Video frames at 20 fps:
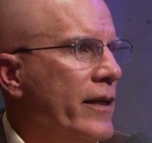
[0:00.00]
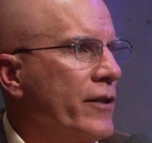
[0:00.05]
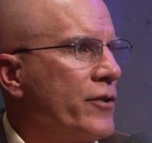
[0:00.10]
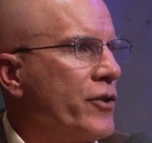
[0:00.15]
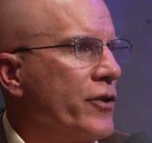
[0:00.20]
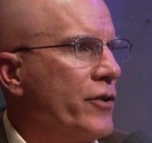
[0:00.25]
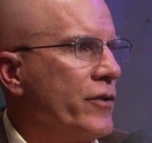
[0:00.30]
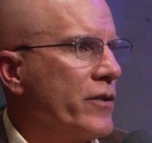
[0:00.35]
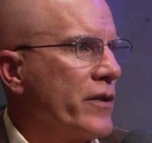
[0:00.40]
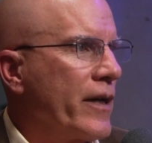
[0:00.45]

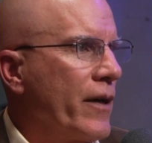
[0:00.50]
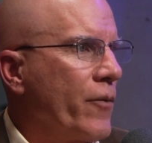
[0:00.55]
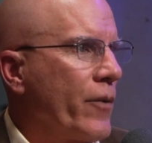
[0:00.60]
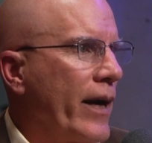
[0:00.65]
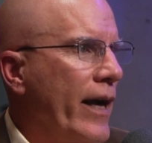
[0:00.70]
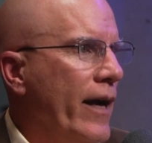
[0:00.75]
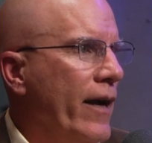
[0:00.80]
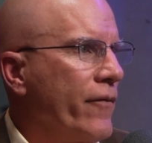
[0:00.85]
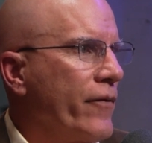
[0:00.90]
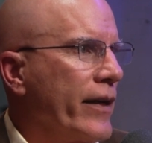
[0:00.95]
issues they were
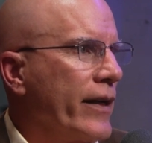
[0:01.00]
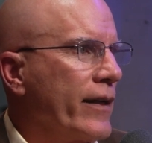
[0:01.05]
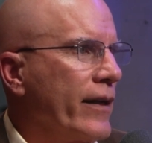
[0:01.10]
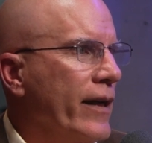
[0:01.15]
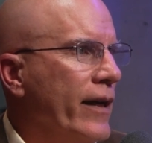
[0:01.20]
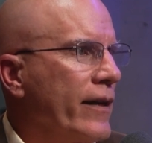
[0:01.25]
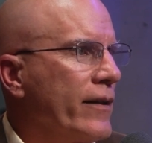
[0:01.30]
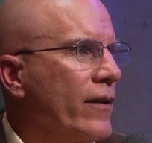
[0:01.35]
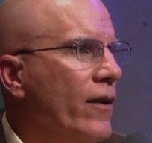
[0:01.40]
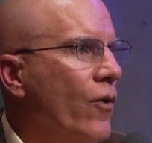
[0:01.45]
having
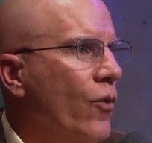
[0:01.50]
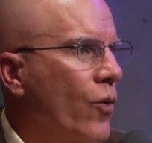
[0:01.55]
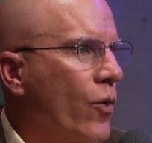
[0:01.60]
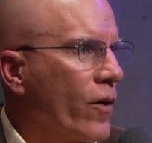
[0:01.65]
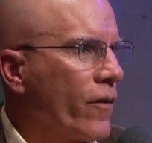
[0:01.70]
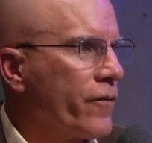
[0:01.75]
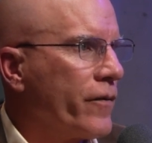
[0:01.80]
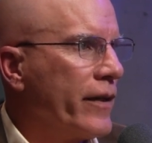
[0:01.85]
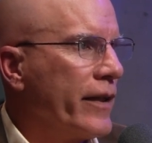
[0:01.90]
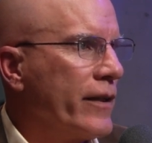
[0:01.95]
at the
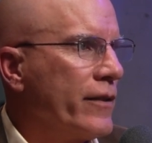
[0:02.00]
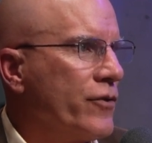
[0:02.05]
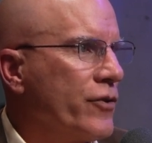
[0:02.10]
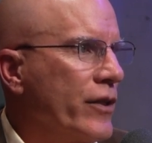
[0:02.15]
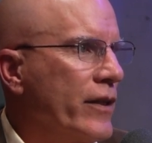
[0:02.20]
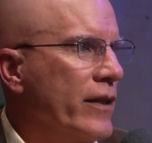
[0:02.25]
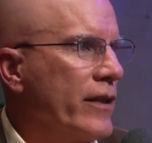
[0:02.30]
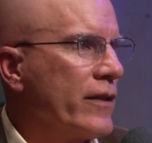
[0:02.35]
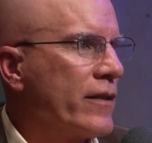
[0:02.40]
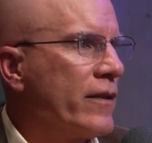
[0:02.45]

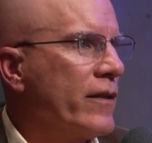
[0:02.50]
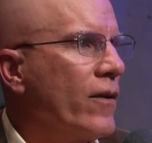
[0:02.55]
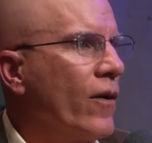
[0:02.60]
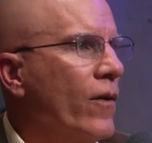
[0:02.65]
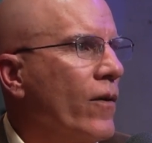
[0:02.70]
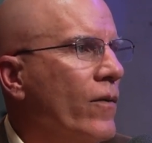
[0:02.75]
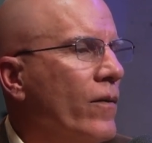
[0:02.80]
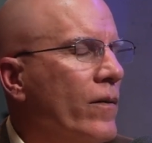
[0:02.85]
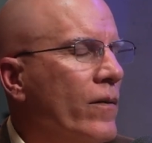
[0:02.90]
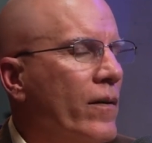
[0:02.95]
orphanages and
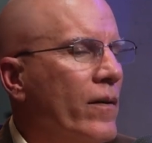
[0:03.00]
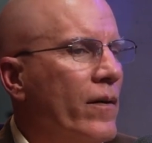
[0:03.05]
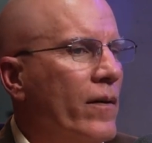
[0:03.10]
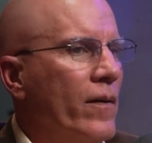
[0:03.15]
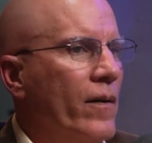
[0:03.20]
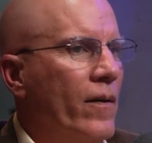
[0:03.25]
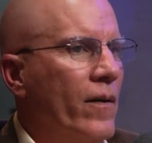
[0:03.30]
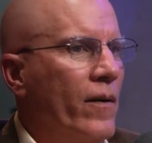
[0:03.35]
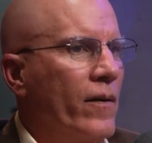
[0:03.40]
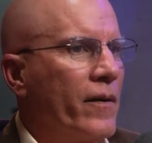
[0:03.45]
all
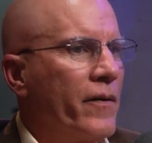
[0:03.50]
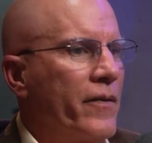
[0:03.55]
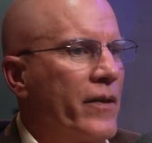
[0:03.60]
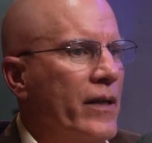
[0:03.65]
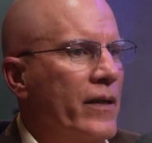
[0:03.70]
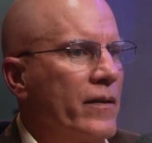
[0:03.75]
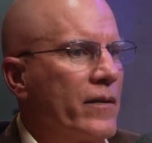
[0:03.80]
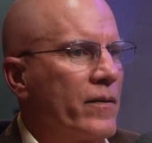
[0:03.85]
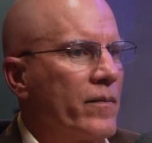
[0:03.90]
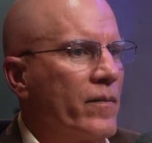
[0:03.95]
of
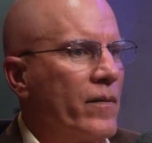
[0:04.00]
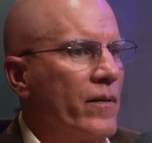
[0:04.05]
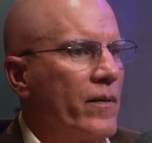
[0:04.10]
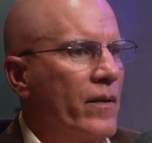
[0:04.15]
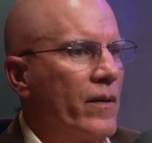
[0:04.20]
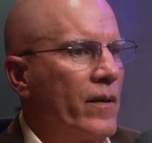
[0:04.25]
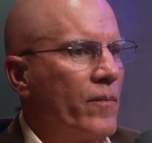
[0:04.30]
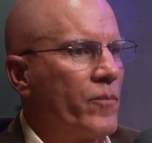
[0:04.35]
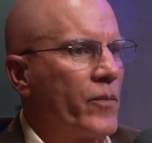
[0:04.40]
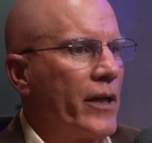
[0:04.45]
these
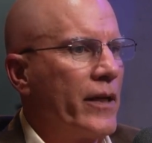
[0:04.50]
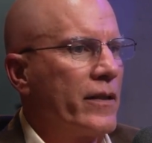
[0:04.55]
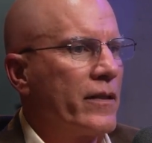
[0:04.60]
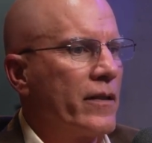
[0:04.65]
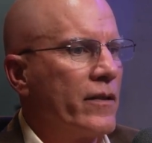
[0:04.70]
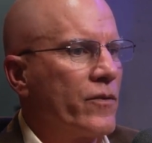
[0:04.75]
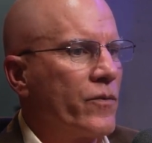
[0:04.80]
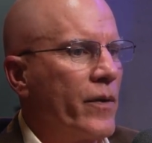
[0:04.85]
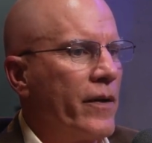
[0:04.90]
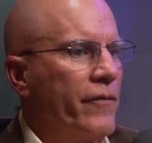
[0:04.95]

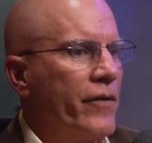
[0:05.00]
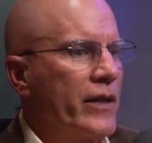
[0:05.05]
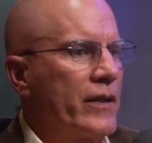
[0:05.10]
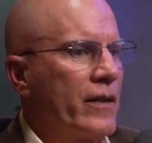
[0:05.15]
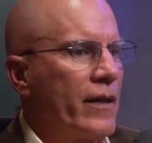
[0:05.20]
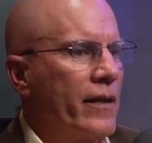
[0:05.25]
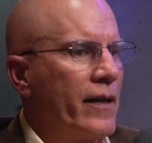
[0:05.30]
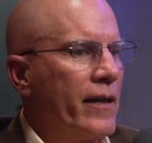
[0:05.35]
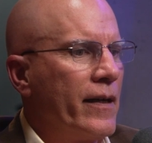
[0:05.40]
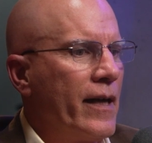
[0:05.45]
places we
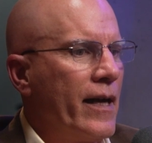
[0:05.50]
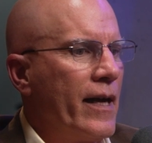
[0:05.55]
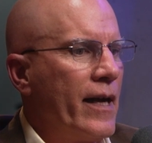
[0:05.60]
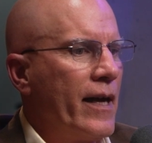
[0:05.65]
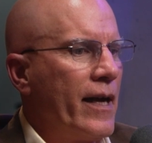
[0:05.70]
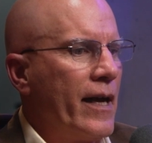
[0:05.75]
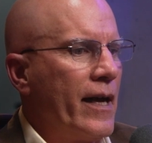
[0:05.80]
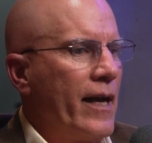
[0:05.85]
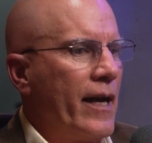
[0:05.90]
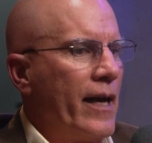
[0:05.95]
visited.
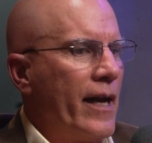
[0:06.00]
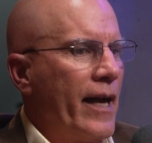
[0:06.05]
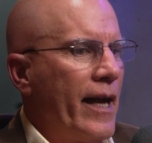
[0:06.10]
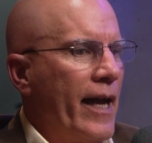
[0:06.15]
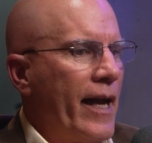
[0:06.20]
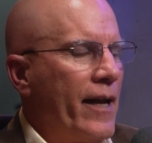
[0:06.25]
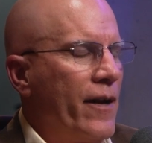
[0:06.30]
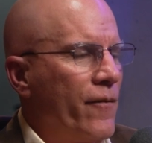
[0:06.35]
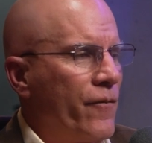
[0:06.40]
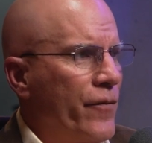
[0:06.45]

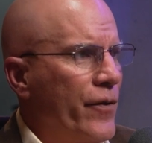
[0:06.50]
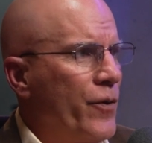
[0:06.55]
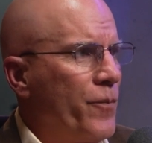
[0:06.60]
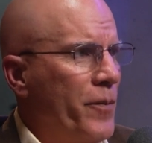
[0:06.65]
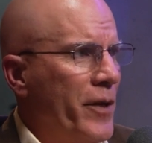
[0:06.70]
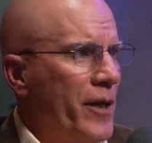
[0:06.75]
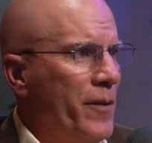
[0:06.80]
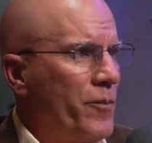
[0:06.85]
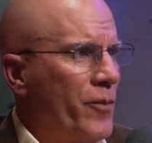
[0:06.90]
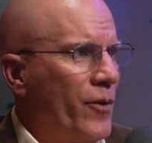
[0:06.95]
And a few
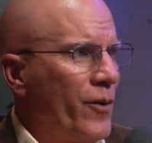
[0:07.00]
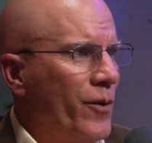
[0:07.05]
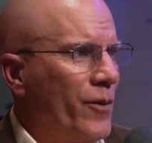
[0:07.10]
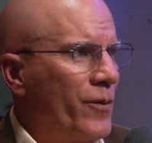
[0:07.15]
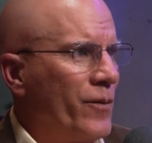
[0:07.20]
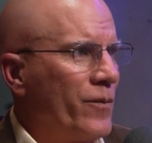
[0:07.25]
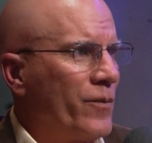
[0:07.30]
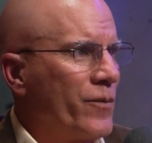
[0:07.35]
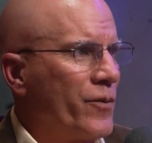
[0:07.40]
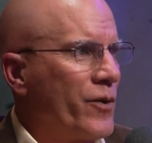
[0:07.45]
people
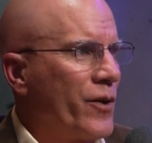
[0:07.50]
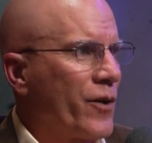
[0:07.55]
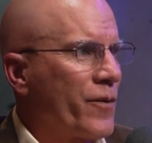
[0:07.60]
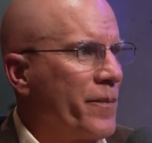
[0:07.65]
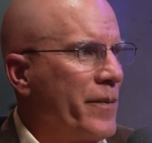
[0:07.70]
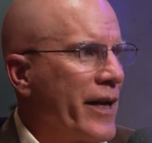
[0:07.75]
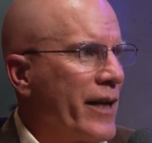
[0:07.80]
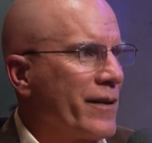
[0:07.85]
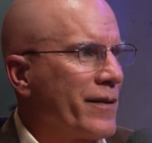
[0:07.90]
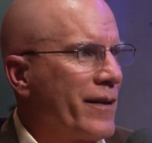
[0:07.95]
took
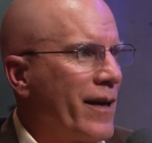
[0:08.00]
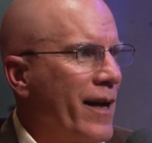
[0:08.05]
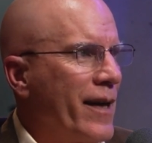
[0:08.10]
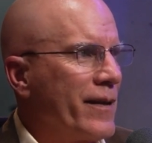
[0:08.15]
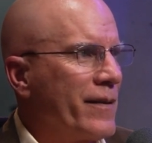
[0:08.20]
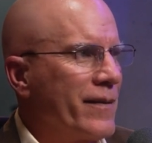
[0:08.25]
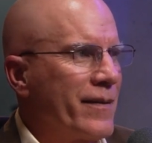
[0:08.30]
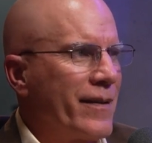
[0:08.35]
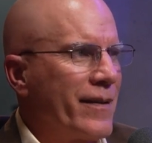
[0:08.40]
me aside and